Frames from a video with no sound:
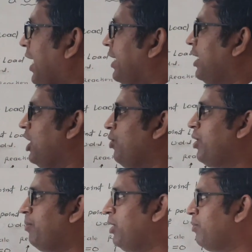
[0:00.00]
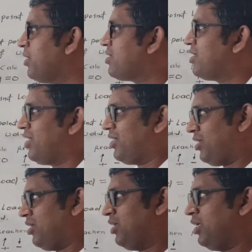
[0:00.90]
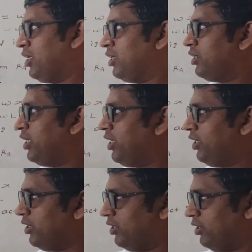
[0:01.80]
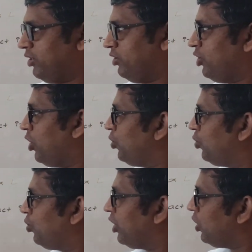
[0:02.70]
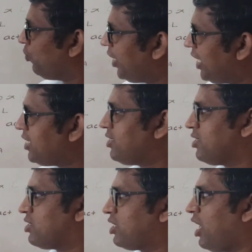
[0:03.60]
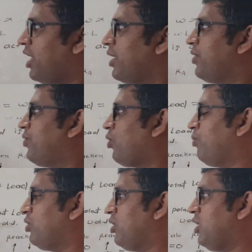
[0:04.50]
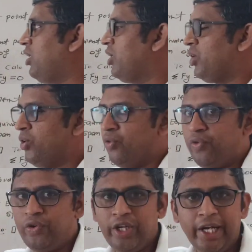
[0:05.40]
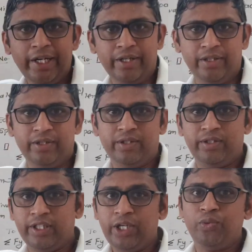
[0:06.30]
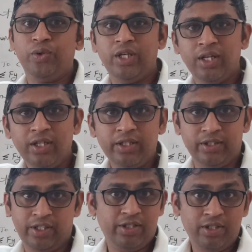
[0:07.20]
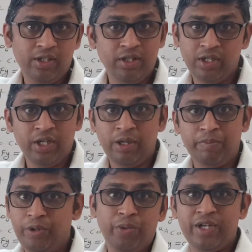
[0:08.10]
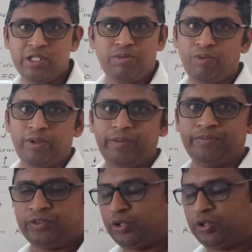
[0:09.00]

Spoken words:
cantilever beam is there, then you have to always start from the free end. That we learned in the previous problem.